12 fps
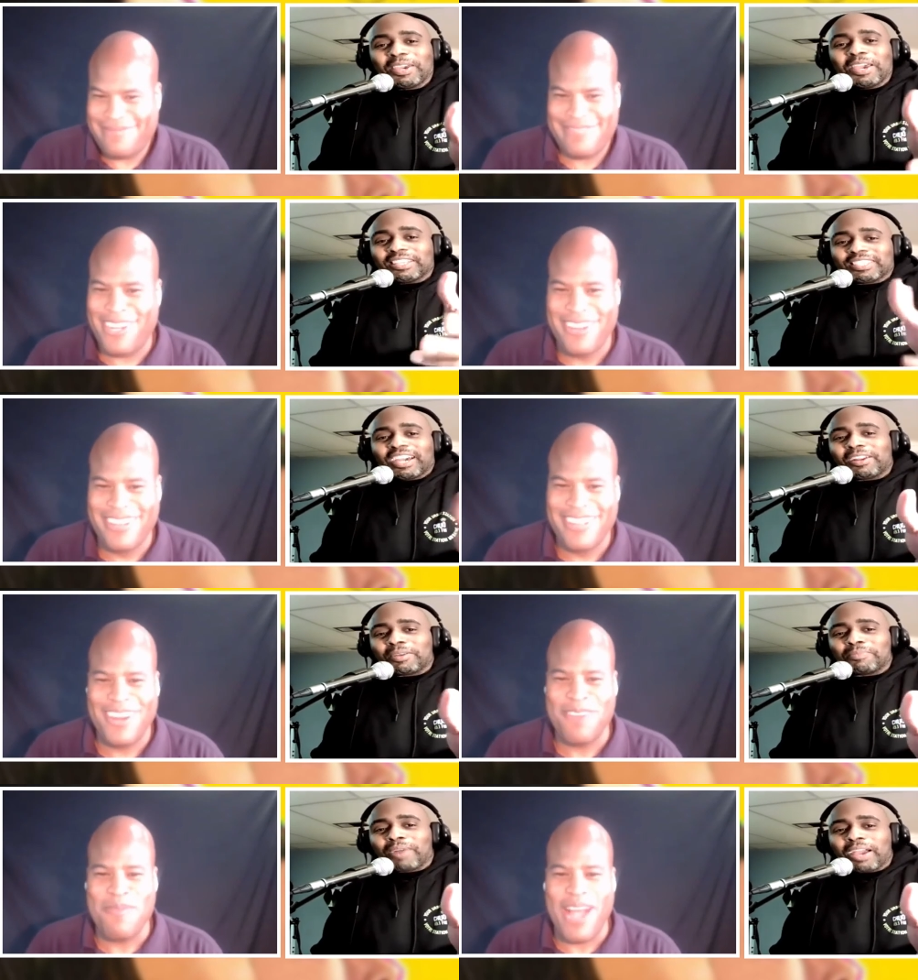Speaker 1: It's kind
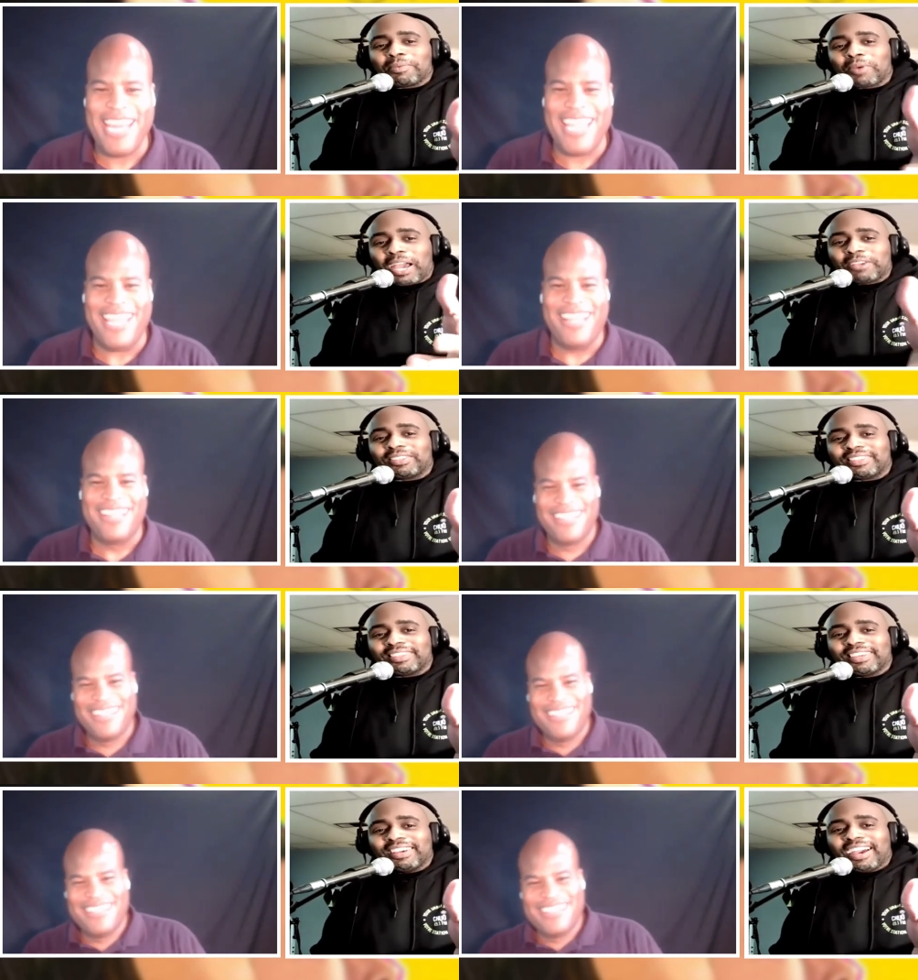of remind Hermione. me how
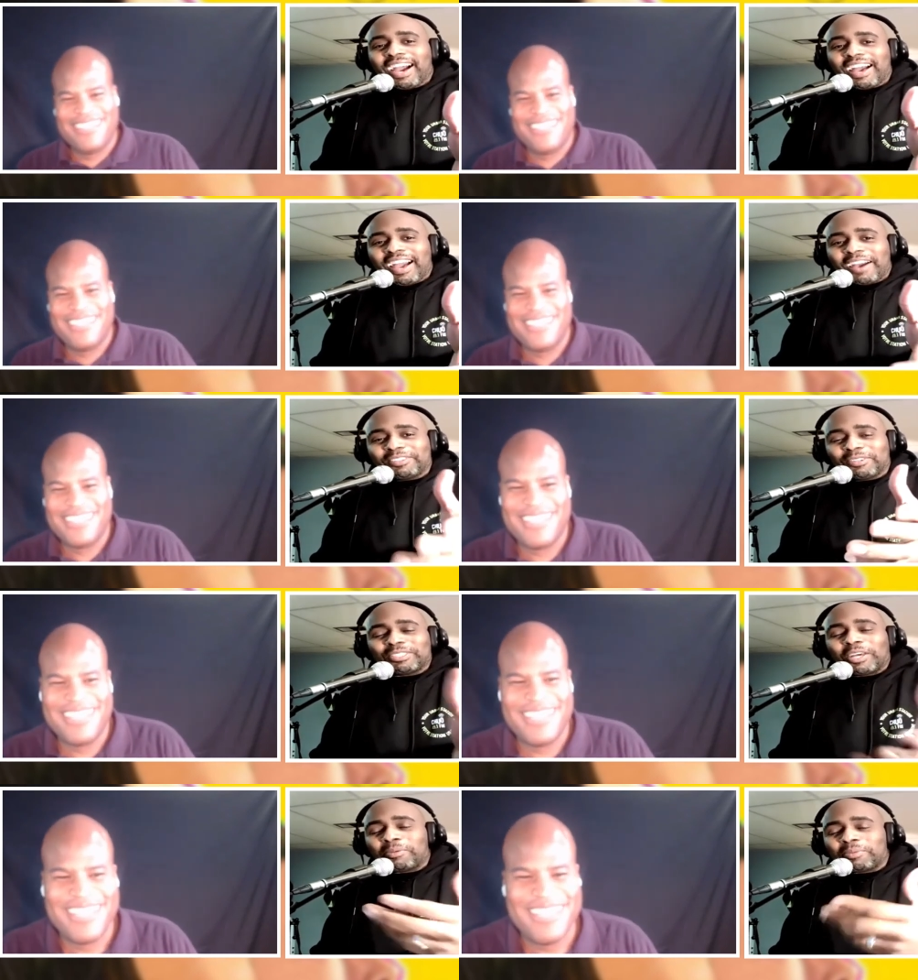you how, how you're
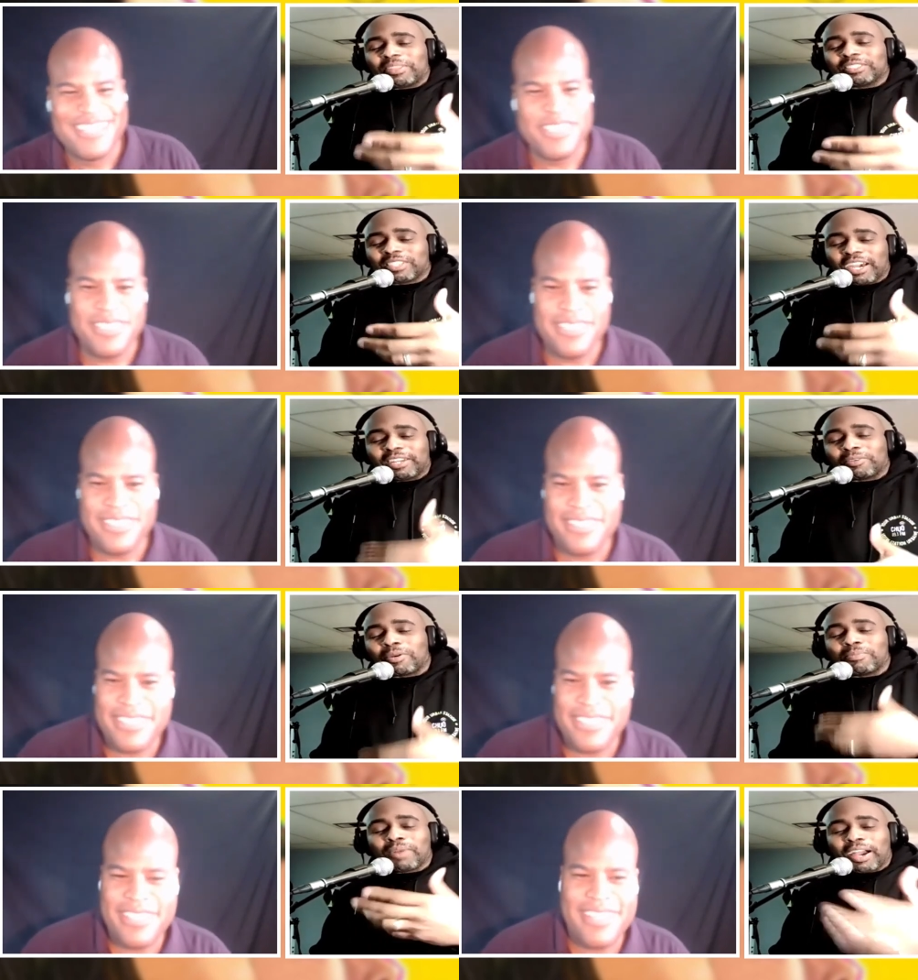telling me this kind of
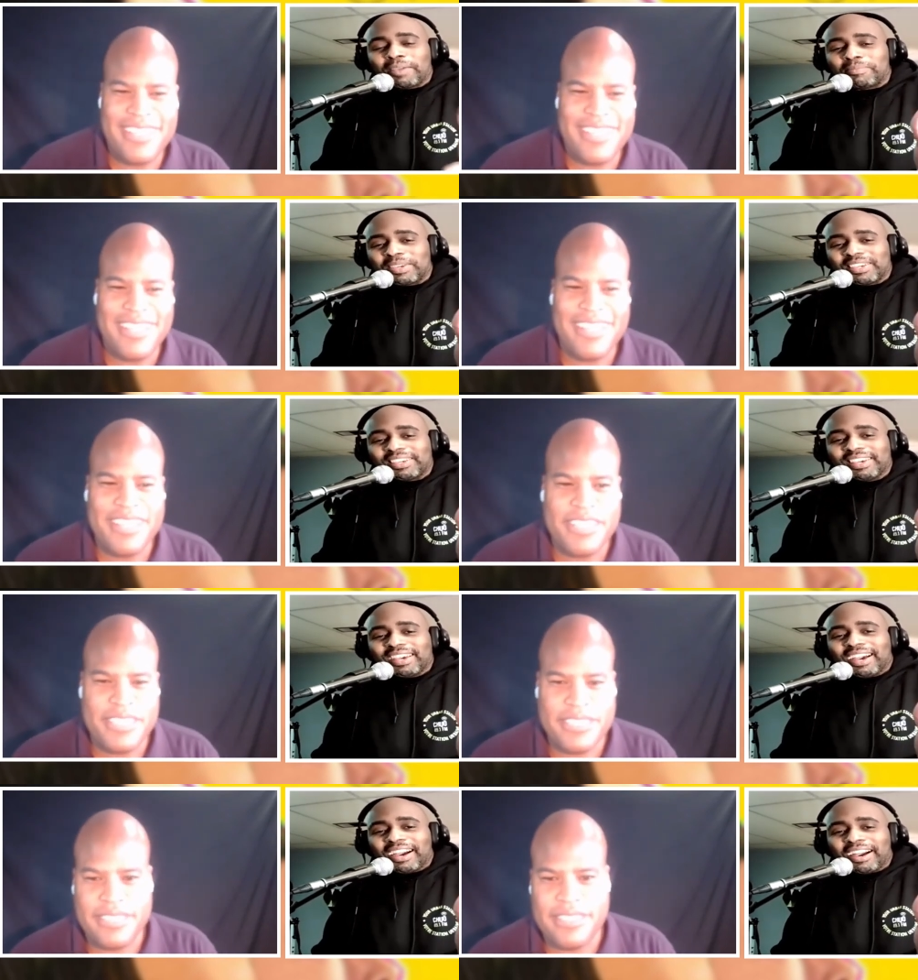remind me
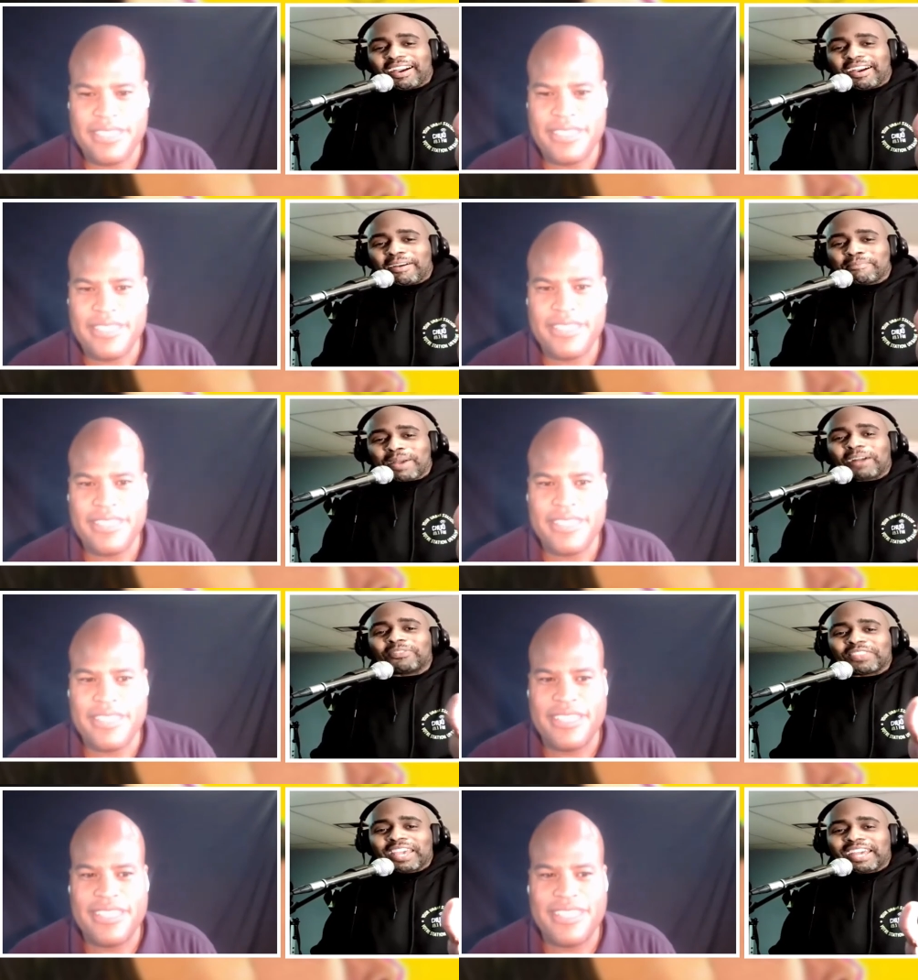uh,
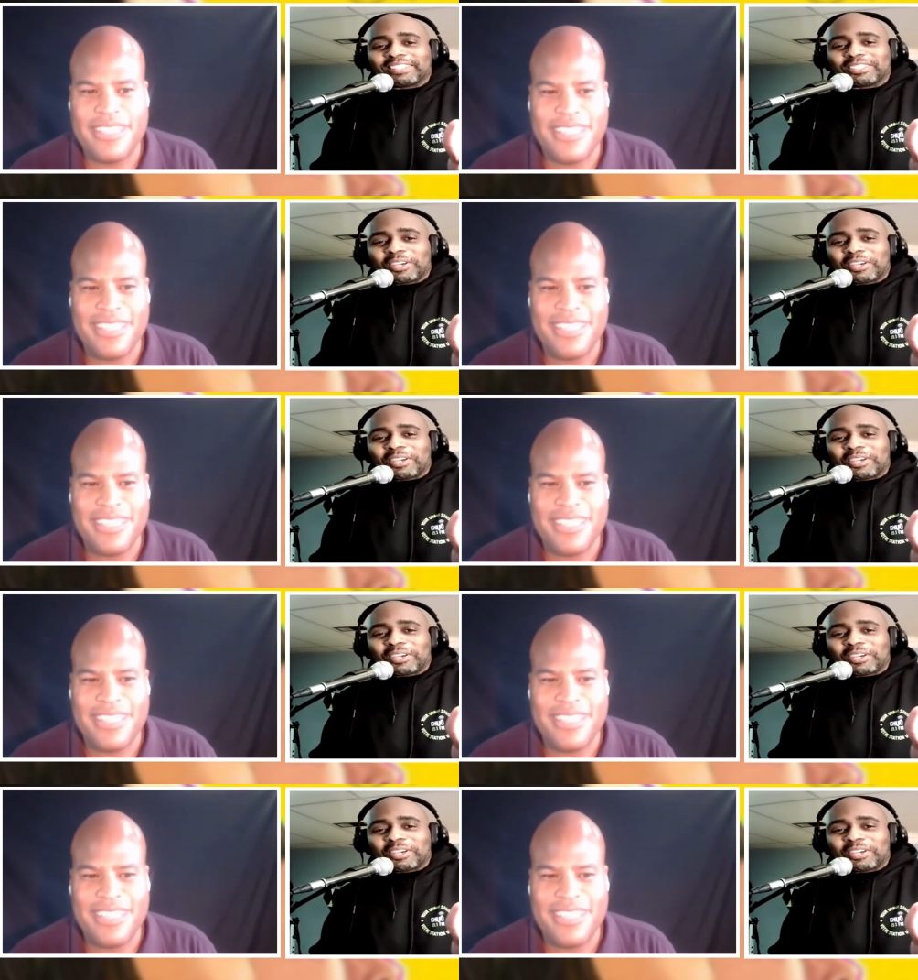about that.